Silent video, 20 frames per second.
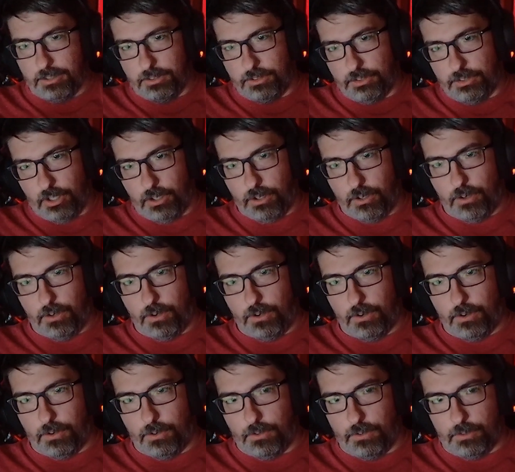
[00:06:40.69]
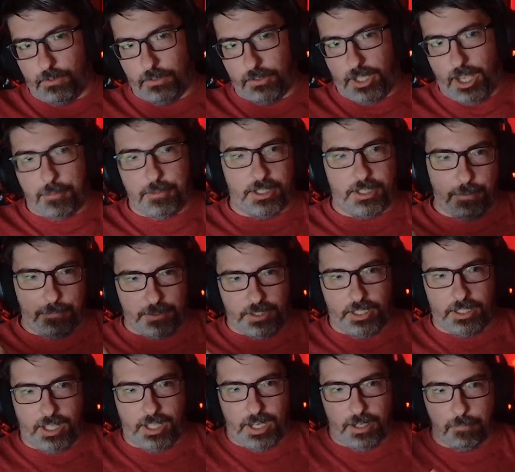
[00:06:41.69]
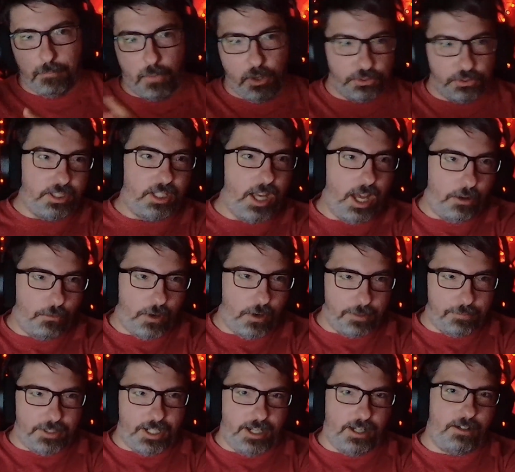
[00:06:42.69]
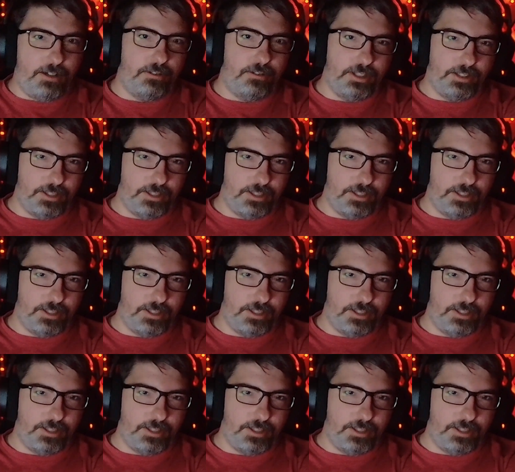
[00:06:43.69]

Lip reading: So Gamma Company kind of mostly got wiped out,